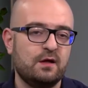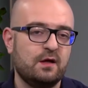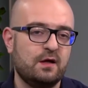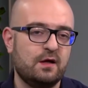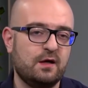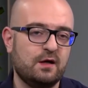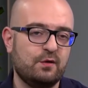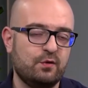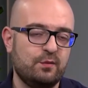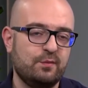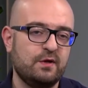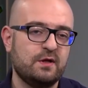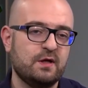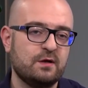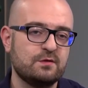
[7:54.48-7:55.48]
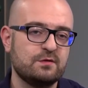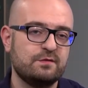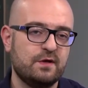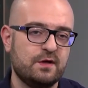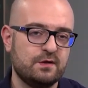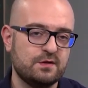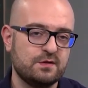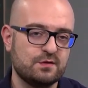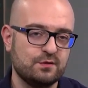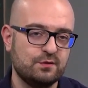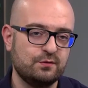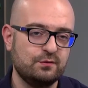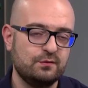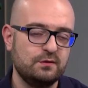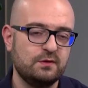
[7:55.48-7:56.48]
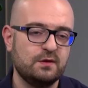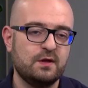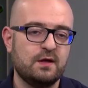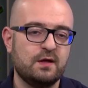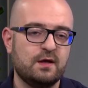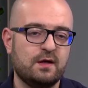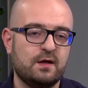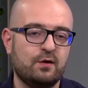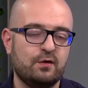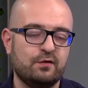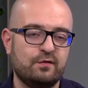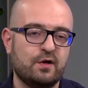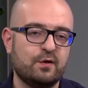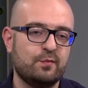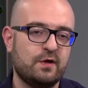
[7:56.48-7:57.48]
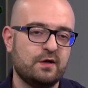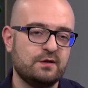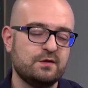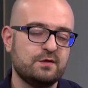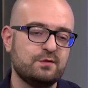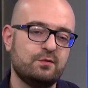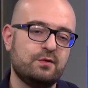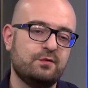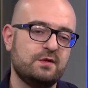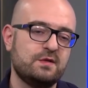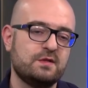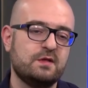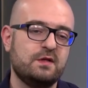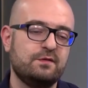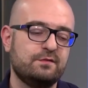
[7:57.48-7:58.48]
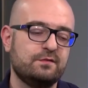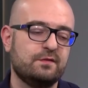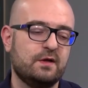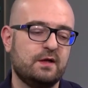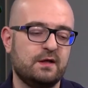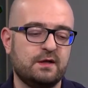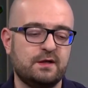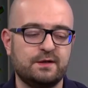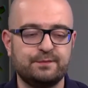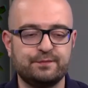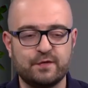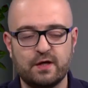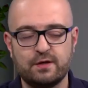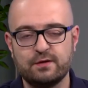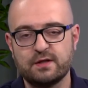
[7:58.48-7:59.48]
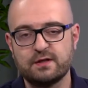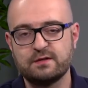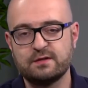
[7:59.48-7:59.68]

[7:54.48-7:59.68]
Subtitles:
will be announced very soon. All of our partners will receive direct